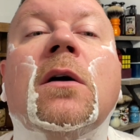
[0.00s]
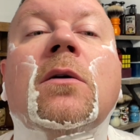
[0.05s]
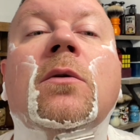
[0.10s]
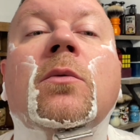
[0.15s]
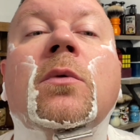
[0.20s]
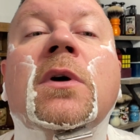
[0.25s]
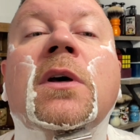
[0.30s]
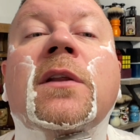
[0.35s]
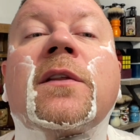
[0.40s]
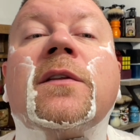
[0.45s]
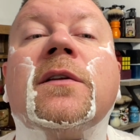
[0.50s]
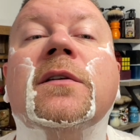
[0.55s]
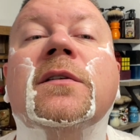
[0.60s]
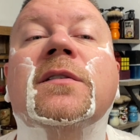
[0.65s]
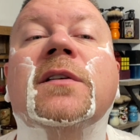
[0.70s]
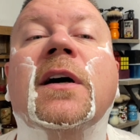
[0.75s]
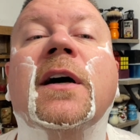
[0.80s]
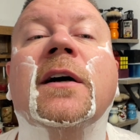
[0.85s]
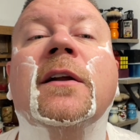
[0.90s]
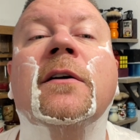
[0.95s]
With
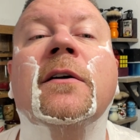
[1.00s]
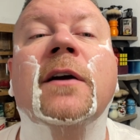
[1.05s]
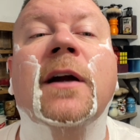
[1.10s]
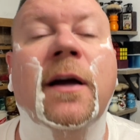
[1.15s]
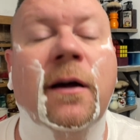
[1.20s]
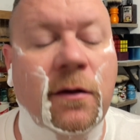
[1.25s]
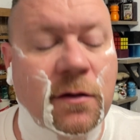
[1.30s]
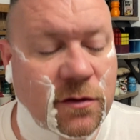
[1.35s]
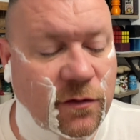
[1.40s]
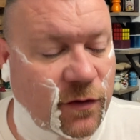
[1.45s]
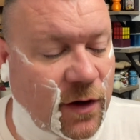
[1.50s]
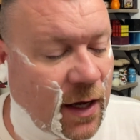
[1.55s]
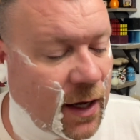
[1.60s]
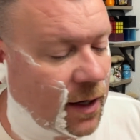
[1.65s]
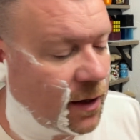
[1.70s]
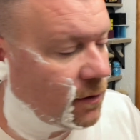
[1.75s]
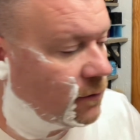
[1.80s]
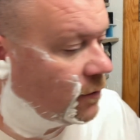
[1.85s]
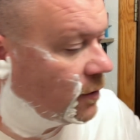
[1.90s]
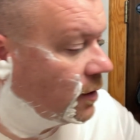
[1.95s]

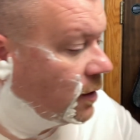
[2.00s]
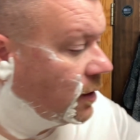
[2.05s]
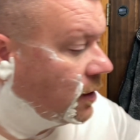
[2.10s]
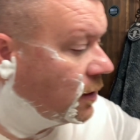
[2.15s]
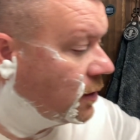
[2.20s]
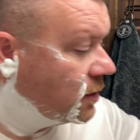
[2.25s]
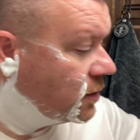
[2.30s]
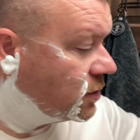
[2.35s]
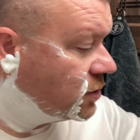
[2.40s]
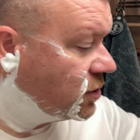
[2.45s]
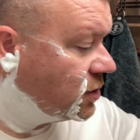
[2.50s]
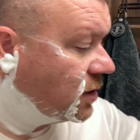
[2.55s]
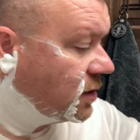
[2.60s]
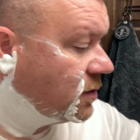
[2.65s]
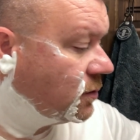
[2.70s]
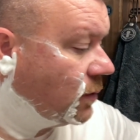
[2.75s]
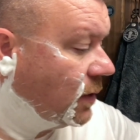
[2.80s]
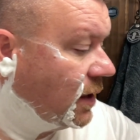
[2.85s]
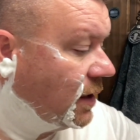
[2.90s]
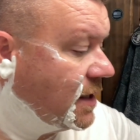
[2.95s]
Ciderhouse5
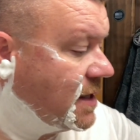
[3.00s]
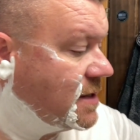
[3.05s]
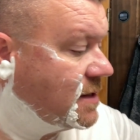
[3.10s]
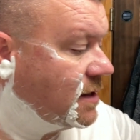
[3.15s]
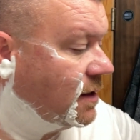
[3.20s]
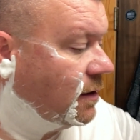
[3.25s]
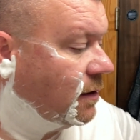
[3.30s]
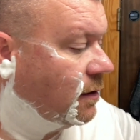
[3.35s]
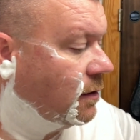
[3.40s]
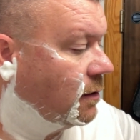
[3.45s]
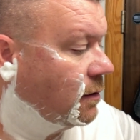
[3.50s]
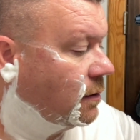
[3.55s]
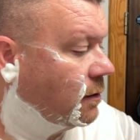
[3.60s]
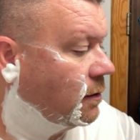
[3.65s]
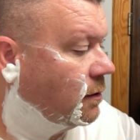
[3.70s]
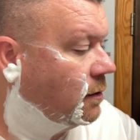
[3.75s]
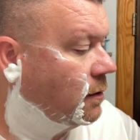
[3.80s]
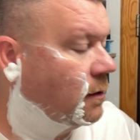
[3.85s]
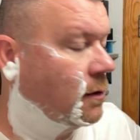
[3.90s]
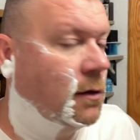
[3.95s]
just releasing,
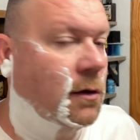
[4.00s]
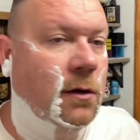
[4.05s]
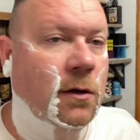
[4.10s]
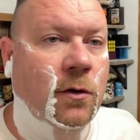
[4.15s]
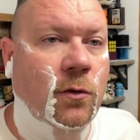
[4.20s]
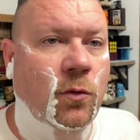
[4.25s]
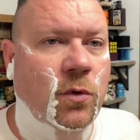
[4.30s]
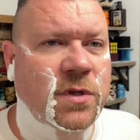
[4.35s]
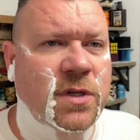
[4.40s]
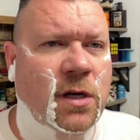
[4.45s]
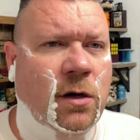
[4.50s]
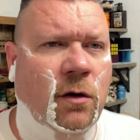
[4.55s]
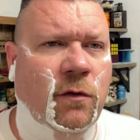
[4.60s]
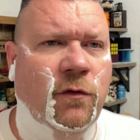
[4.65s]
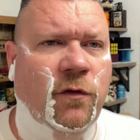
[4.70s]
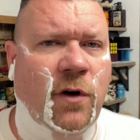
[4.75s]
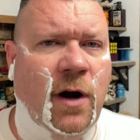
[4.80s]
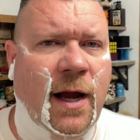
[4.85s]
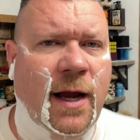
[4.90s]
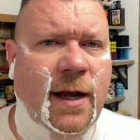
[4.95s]
was it on
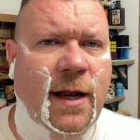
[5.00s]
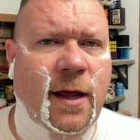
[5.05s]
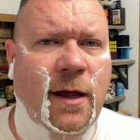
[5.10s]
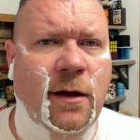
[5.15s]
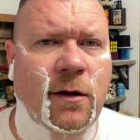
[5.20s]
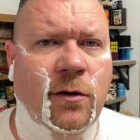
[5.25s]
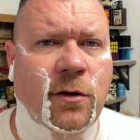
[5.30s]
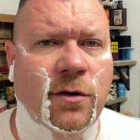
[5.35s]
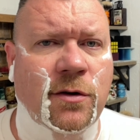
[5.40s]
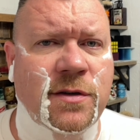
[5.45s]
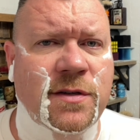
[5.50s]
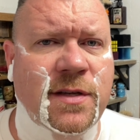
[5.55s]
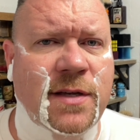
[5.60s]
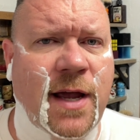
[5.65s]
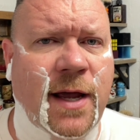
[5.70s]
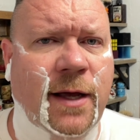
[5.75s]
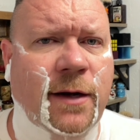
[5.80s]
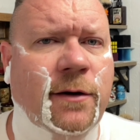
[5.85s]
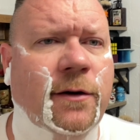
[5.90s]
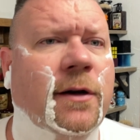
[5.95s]
Friday or
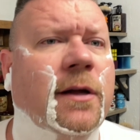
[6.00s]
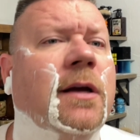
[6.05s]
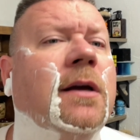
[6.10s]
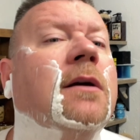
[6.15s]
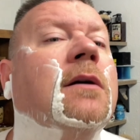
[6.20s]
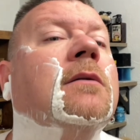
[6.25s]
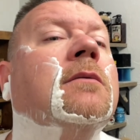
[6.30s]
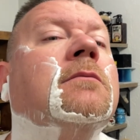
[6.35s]
Saturday?